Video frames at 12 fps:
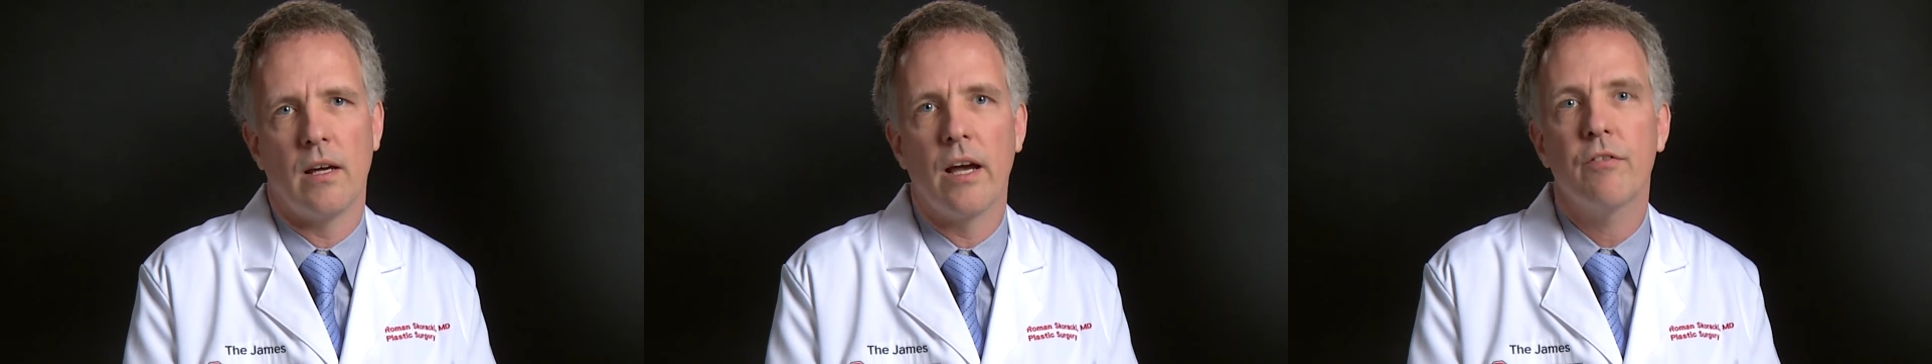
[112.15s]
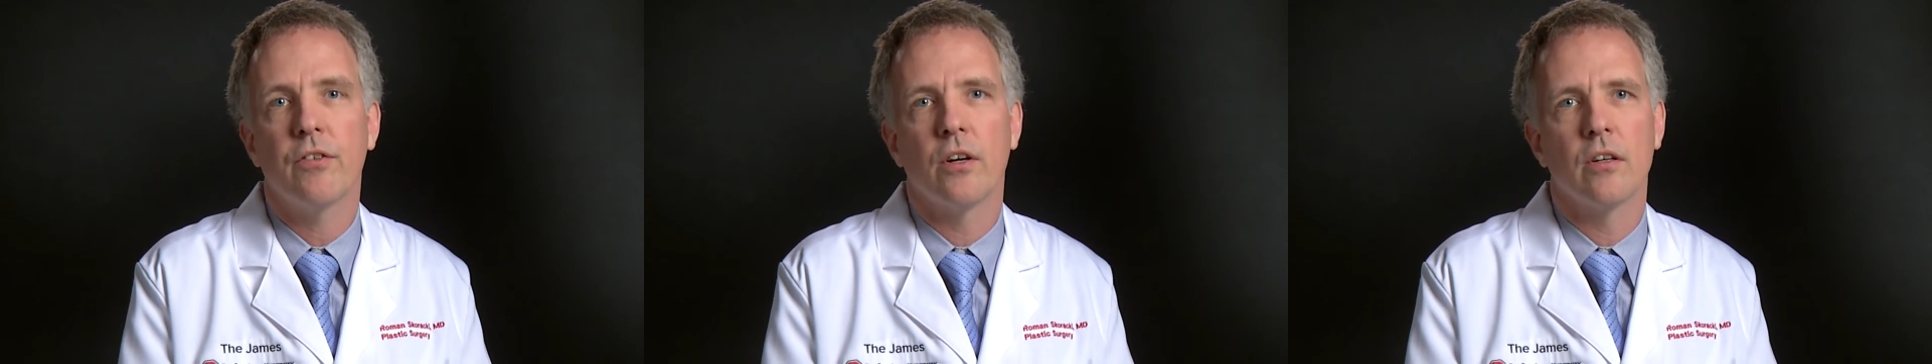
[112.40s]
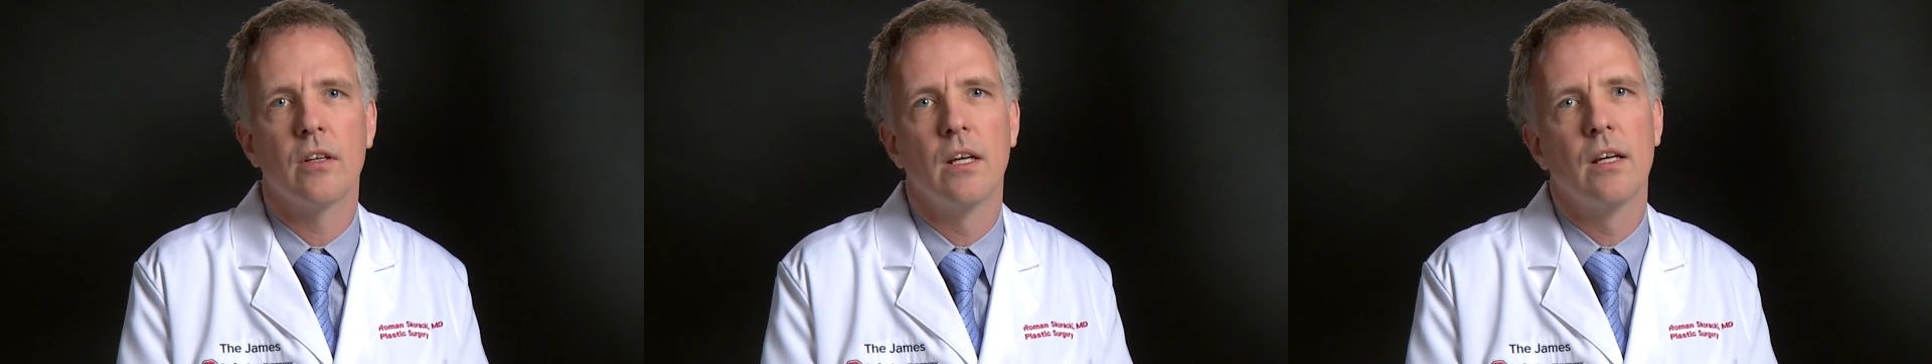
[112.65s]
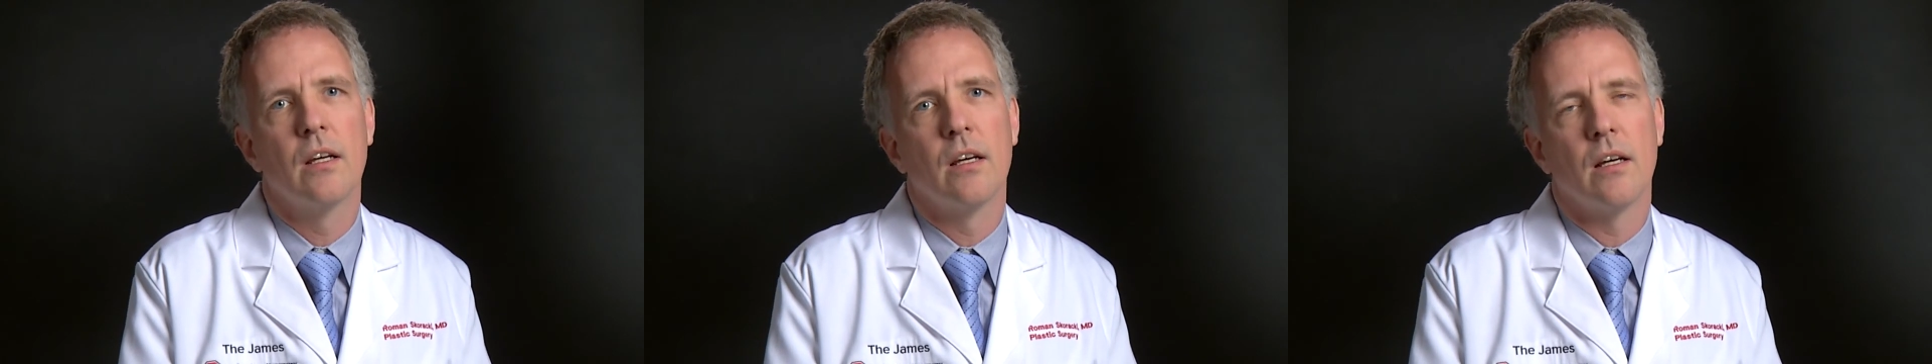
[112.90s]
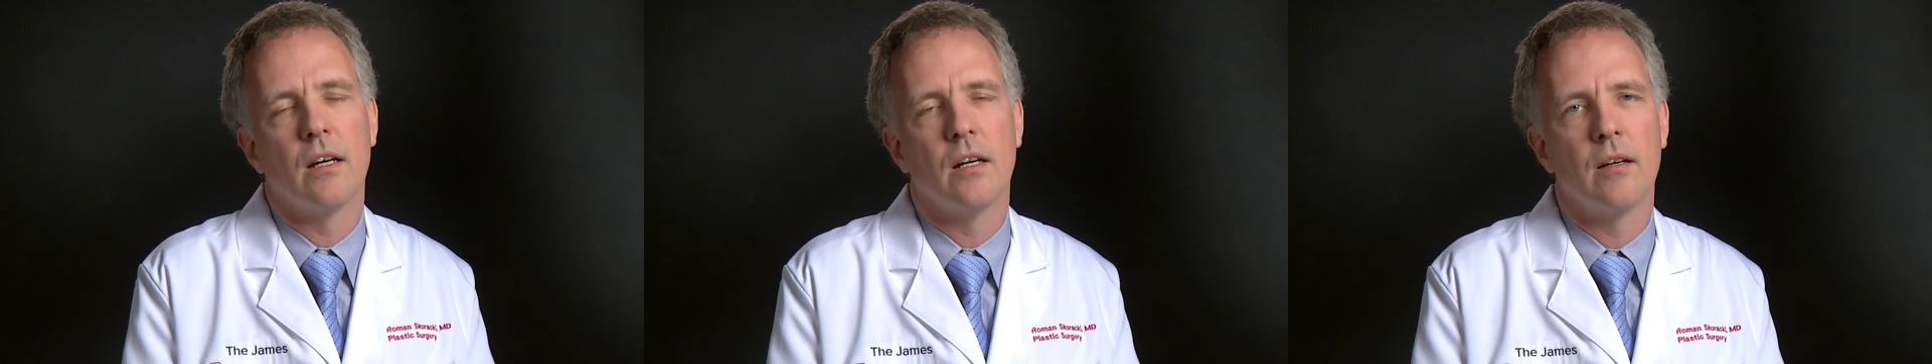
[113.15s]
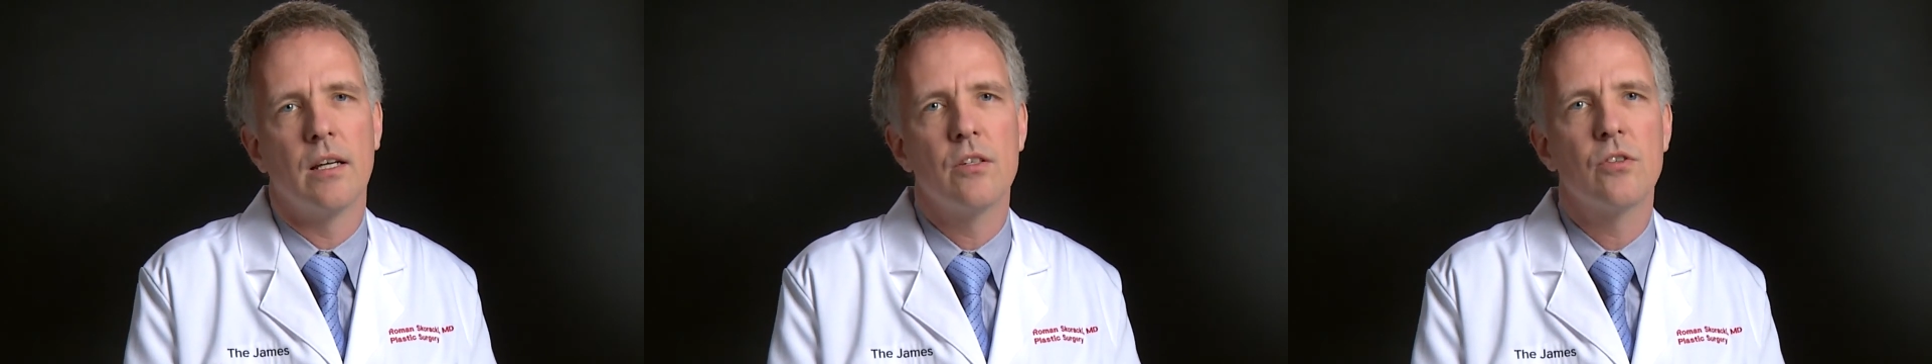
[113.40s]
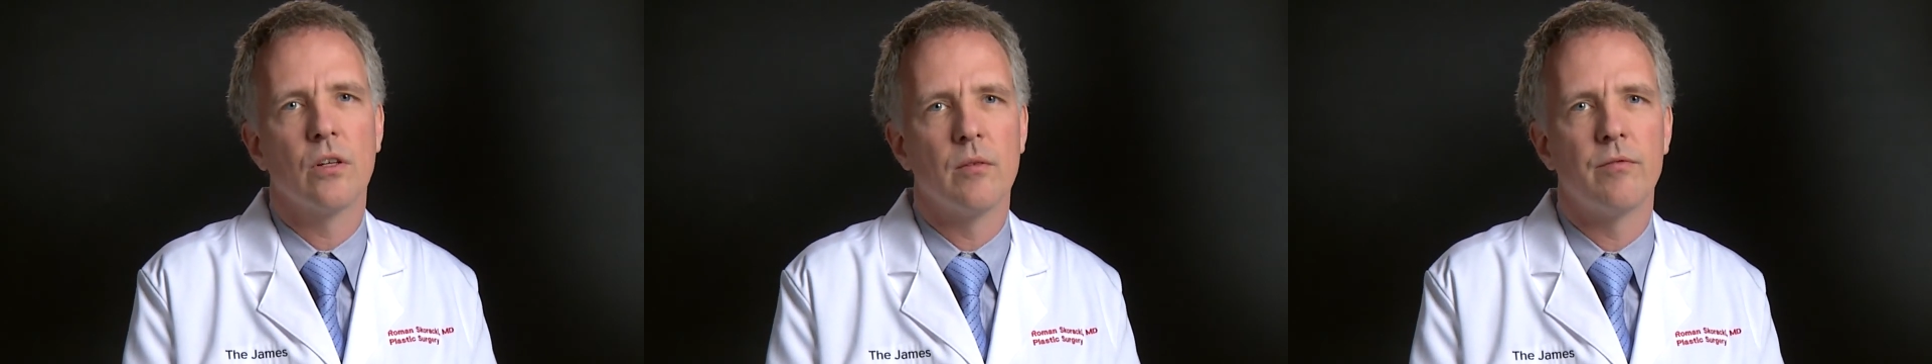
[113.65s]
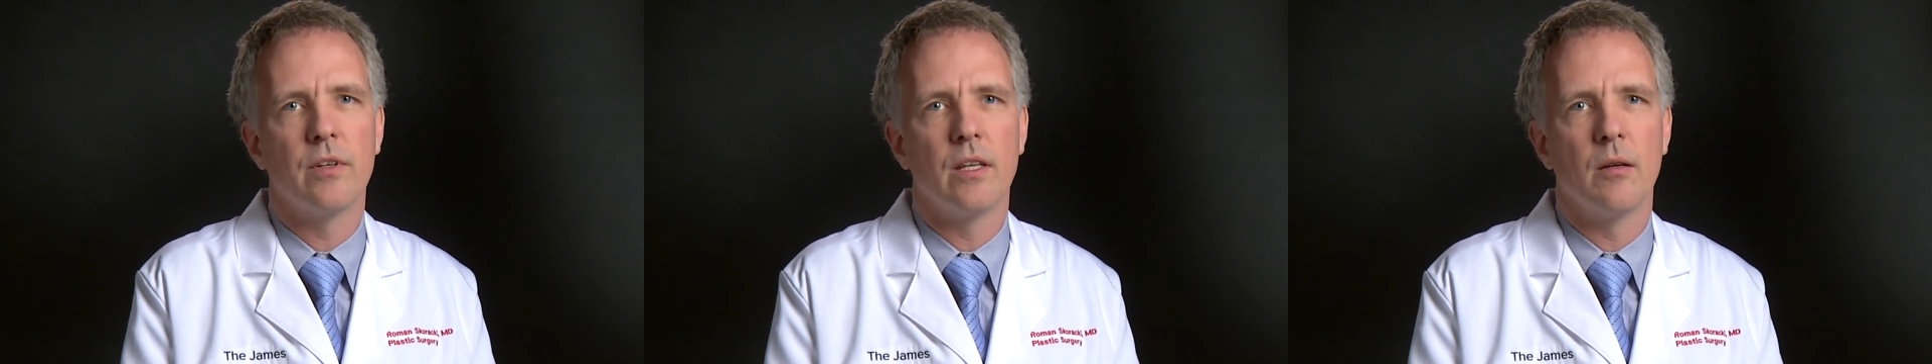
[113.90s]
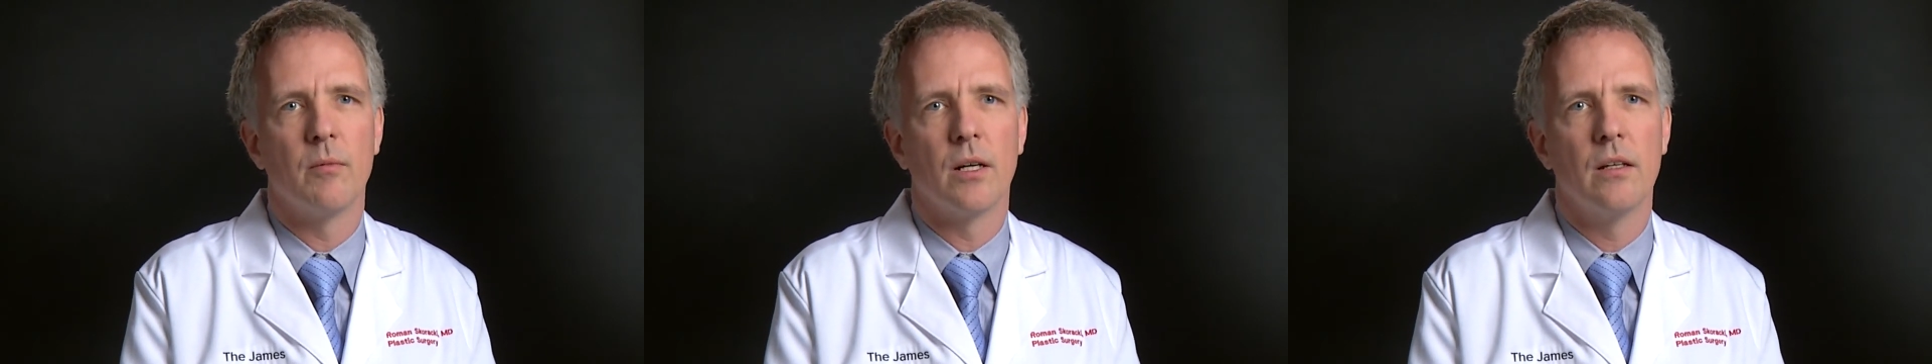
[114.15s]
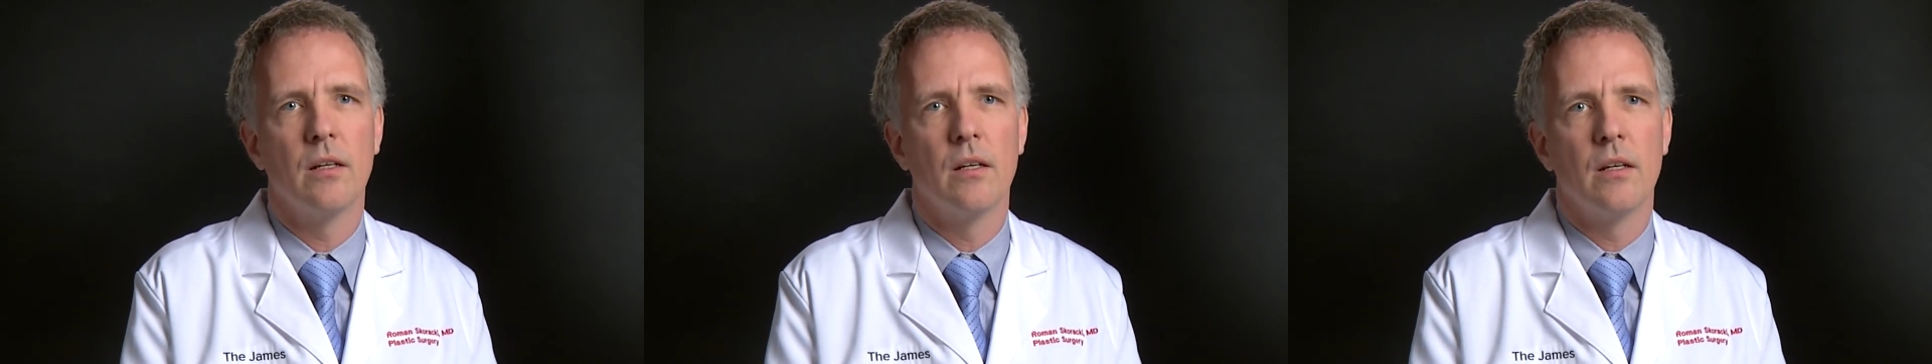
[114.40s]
effort into lymphedema.